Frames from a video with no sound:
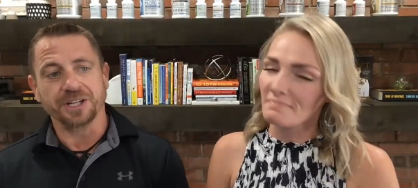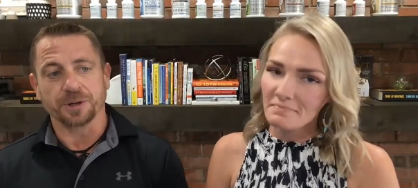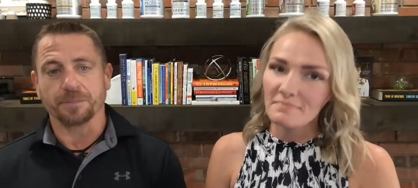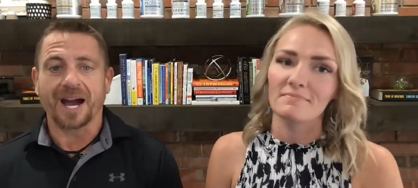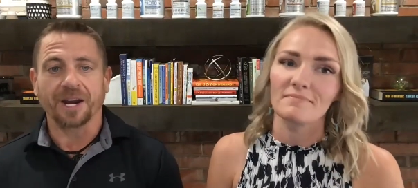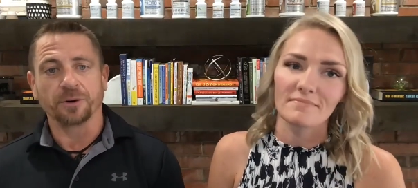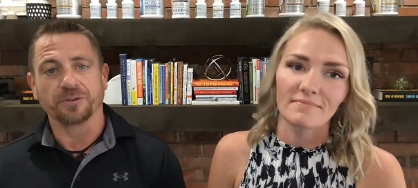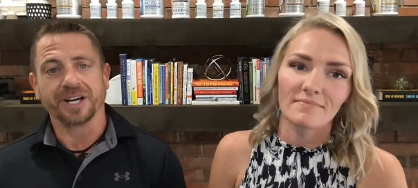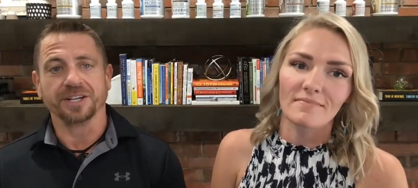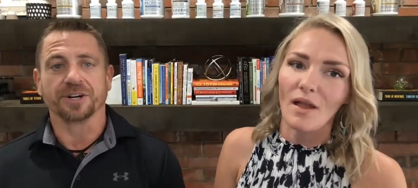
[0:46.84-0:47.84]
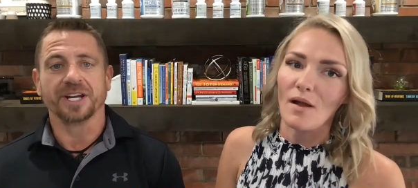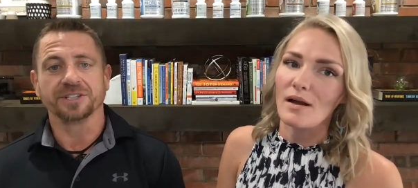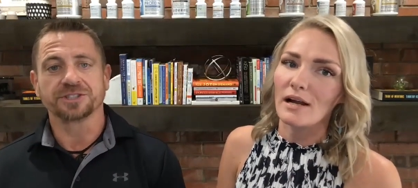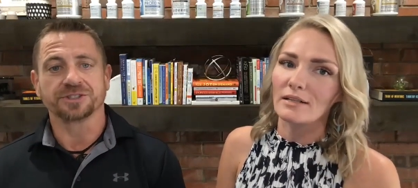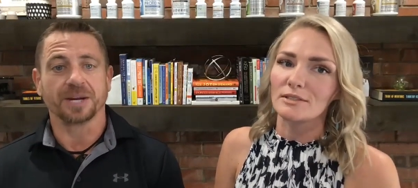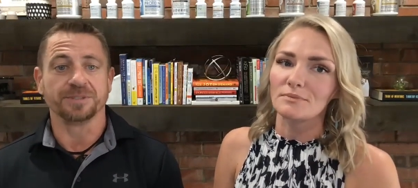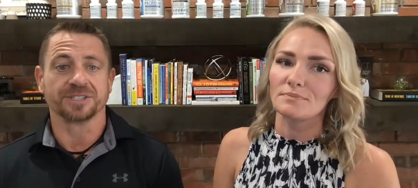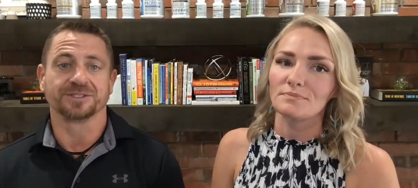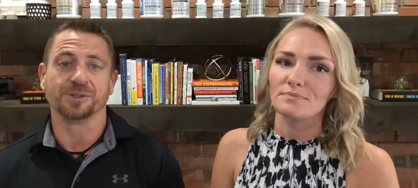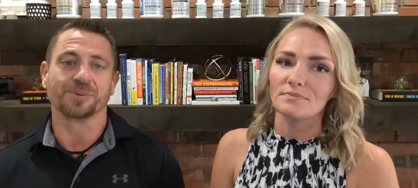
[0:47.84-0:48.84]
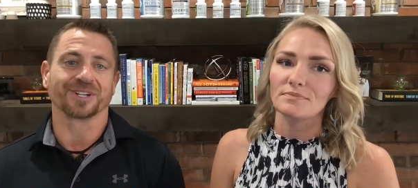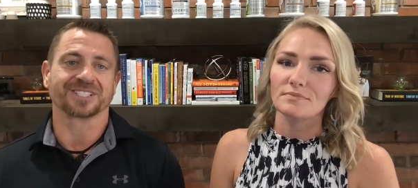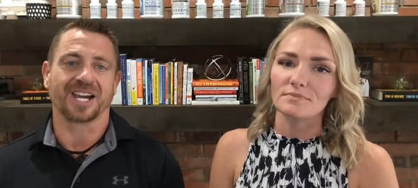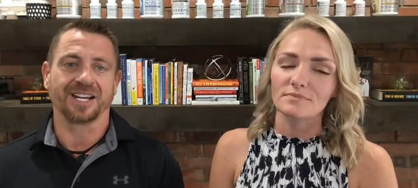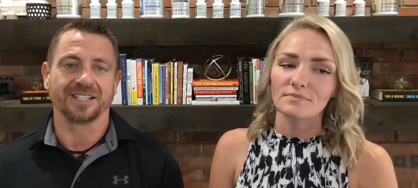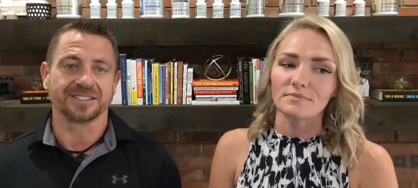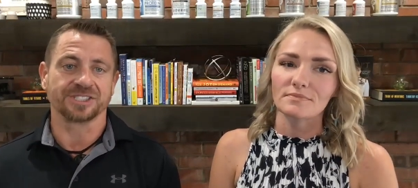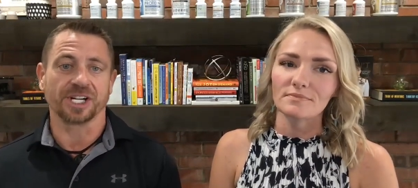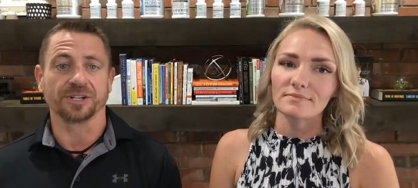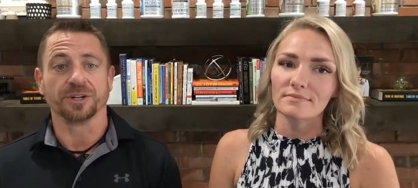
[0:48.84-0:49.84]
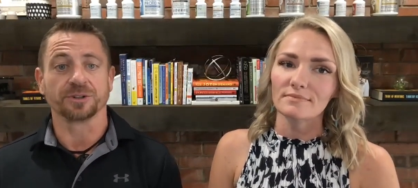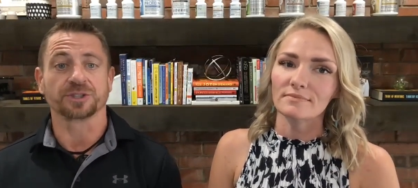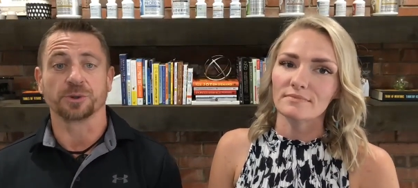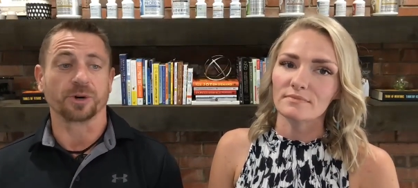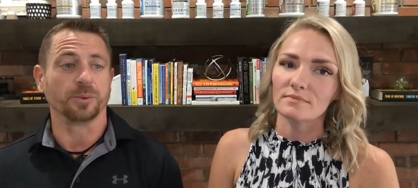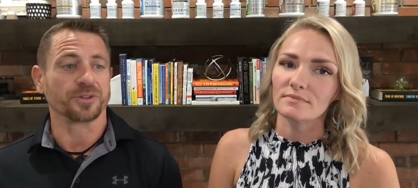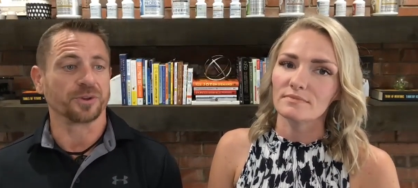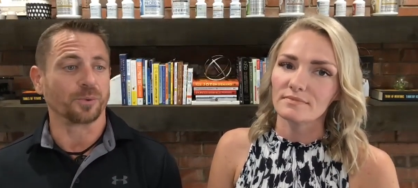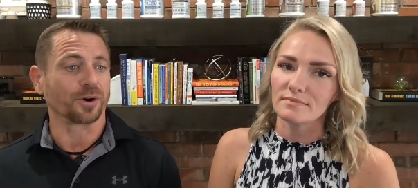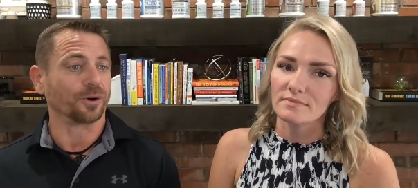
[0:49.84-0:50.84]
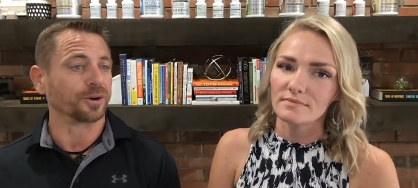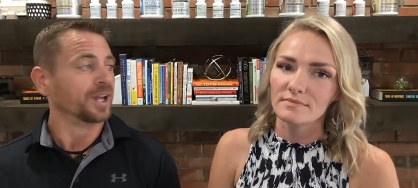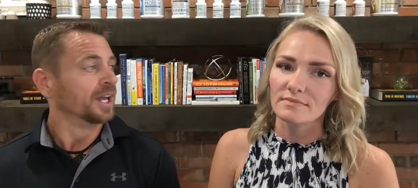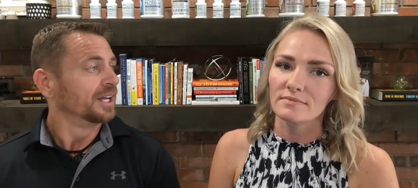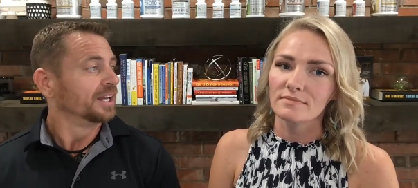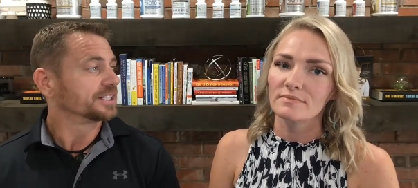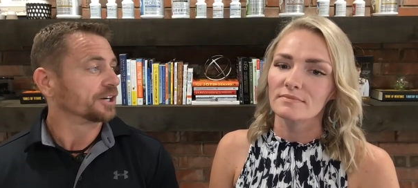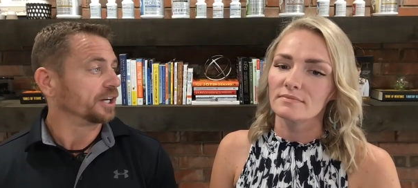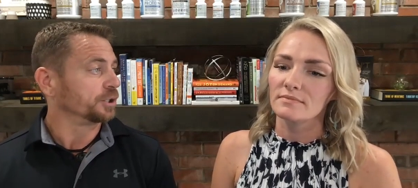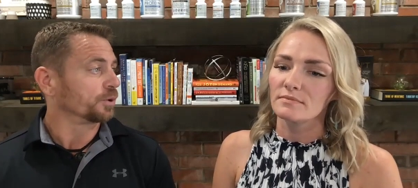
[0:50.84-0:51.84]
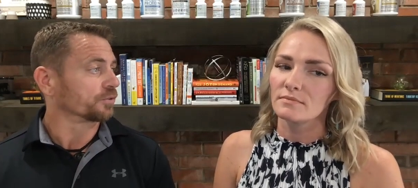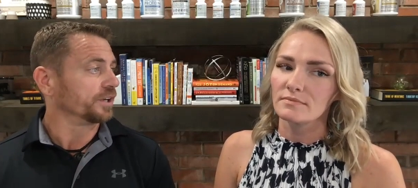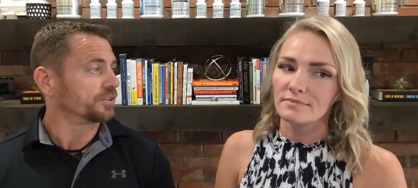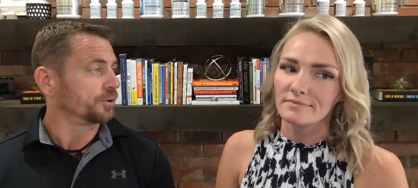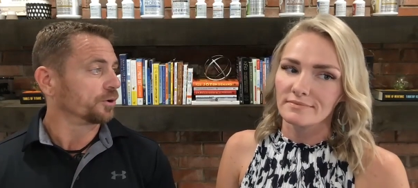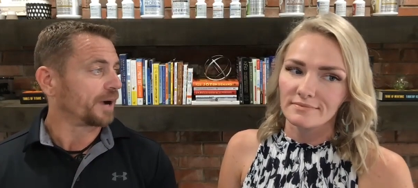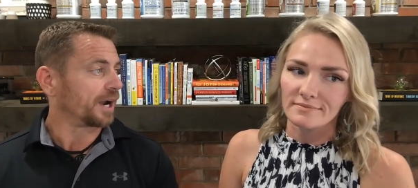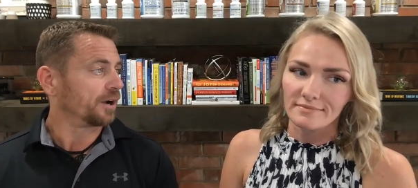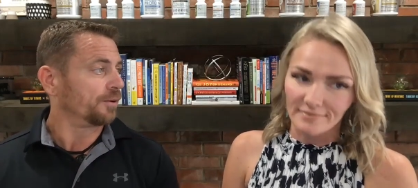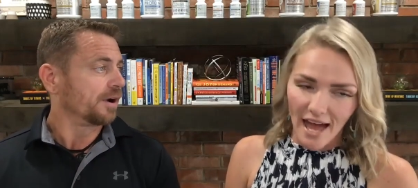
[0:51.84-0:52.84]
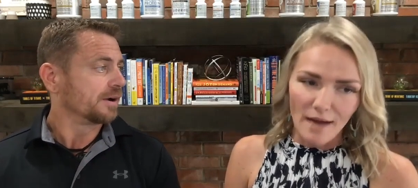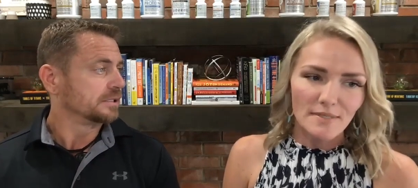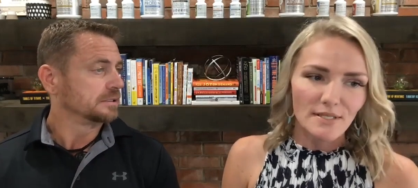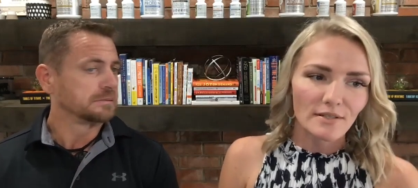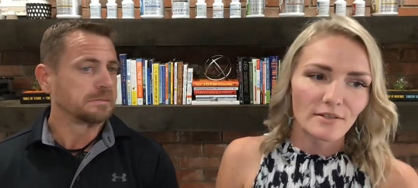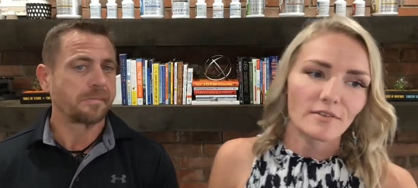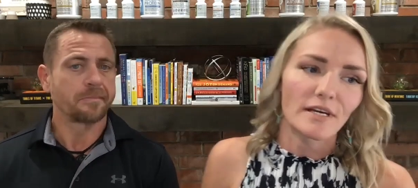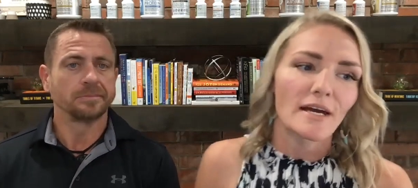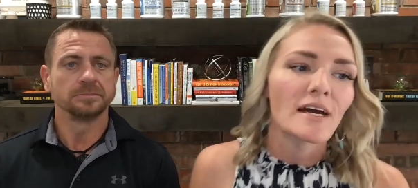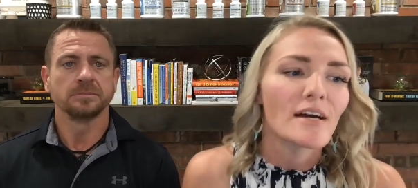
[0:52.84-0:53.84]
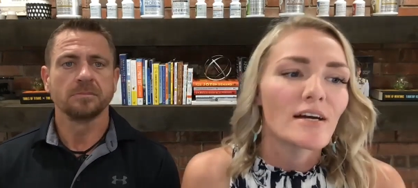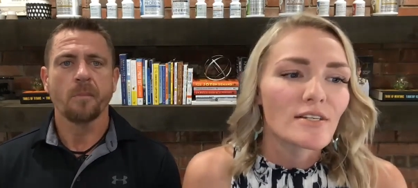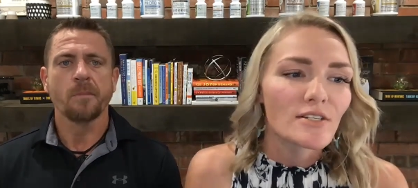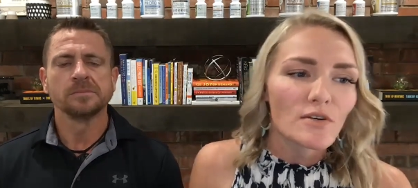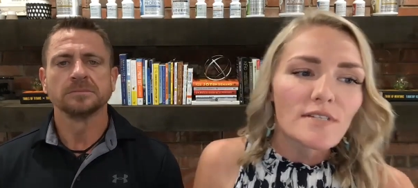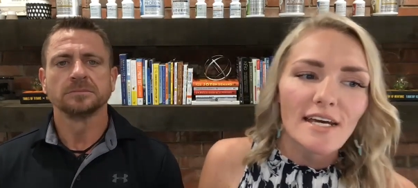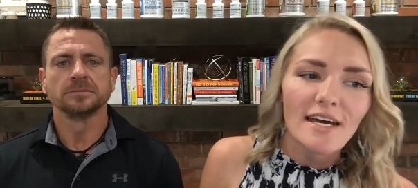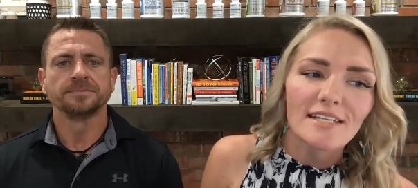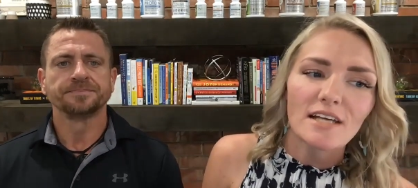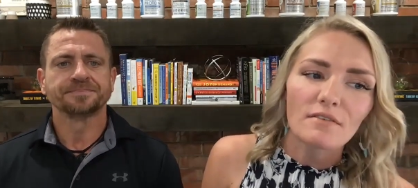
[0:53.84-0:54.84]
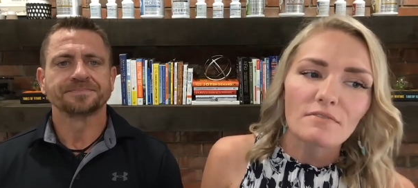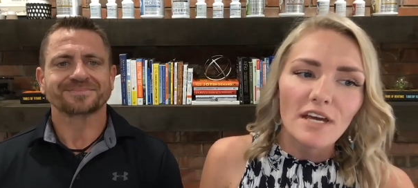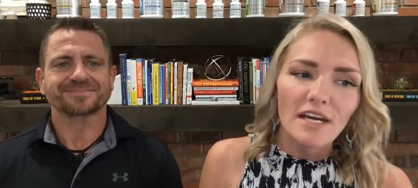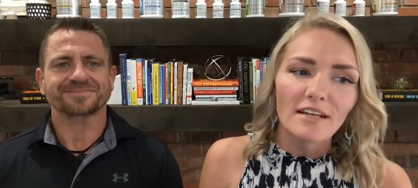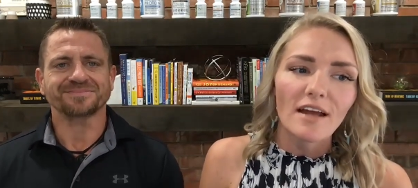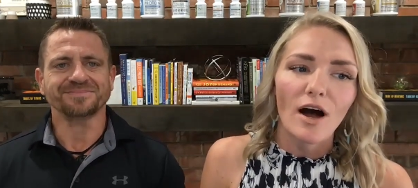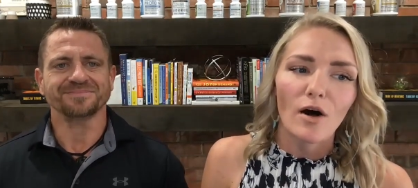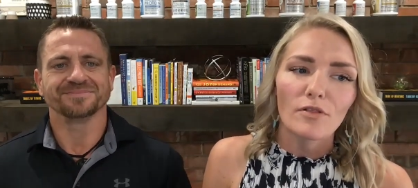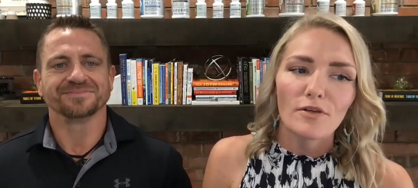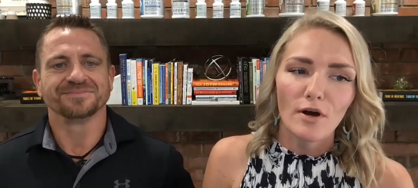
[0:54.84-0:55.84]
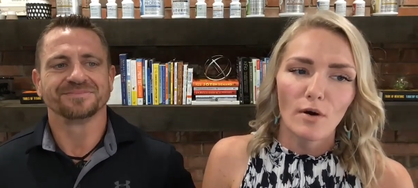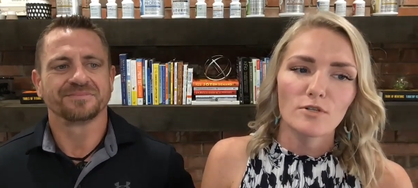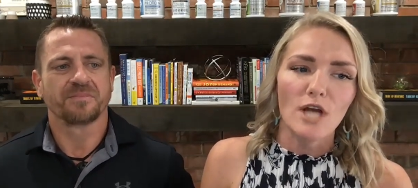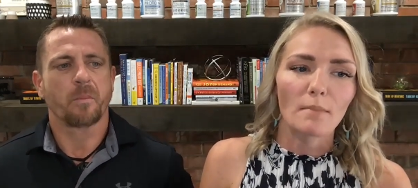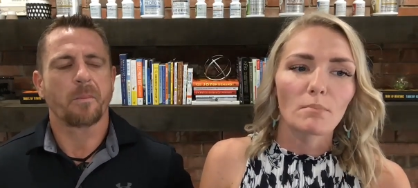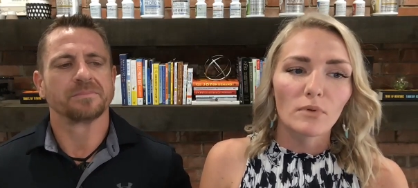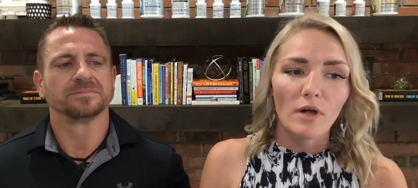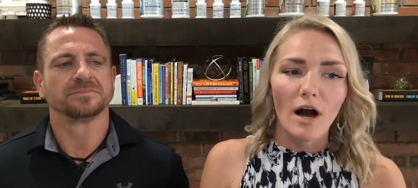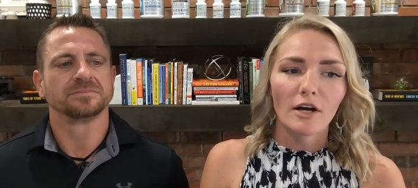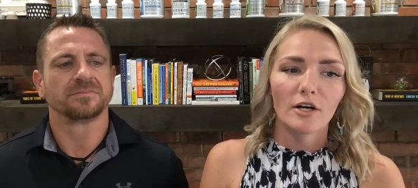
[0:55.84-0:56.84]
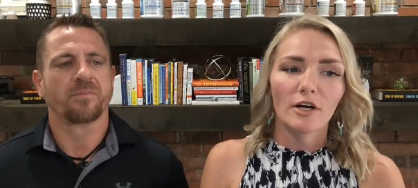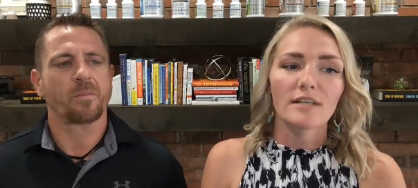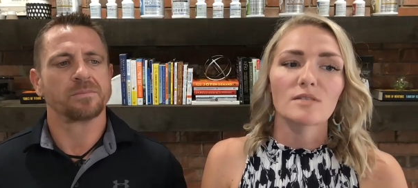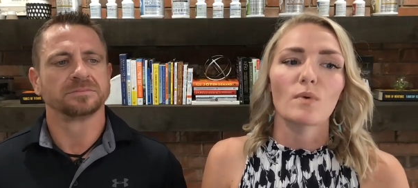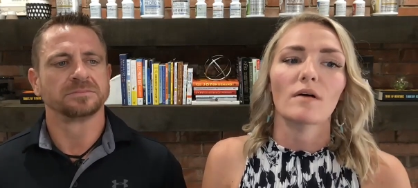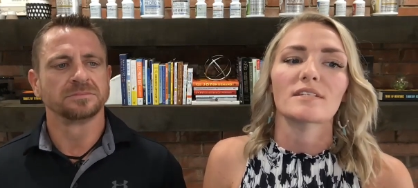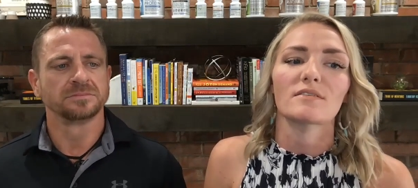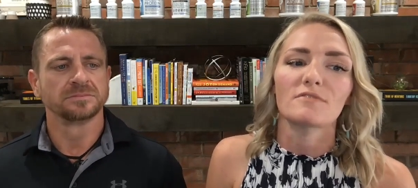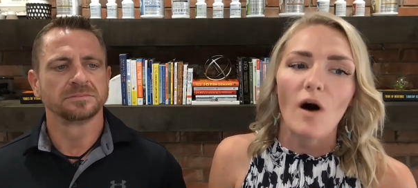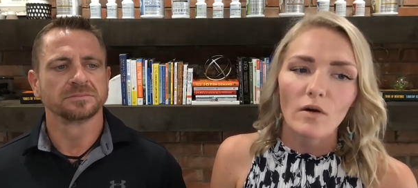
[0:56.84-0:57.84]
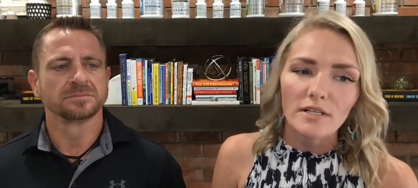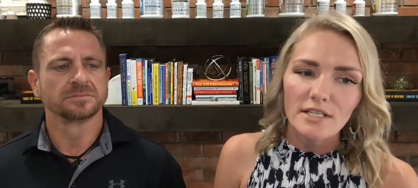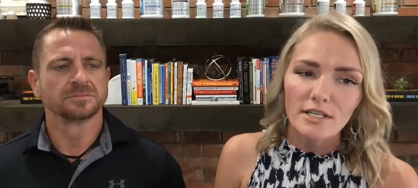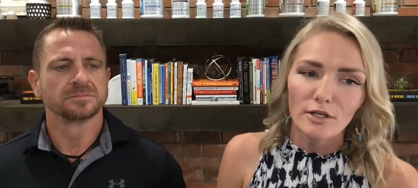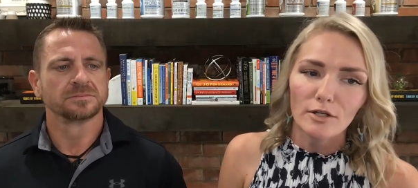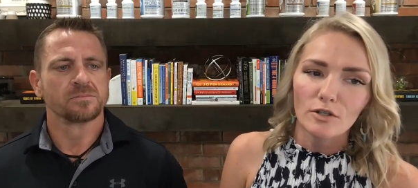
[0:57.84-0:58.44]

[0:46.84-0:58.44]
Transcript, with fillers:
Speaker 1: your bio, reading your history. I'm just super excited to share your story with the world. Terry, do you want to read through her bio?
Speaker 2: Absolutely. Suzie is a vegan health coach and blogger, as well as a volunteer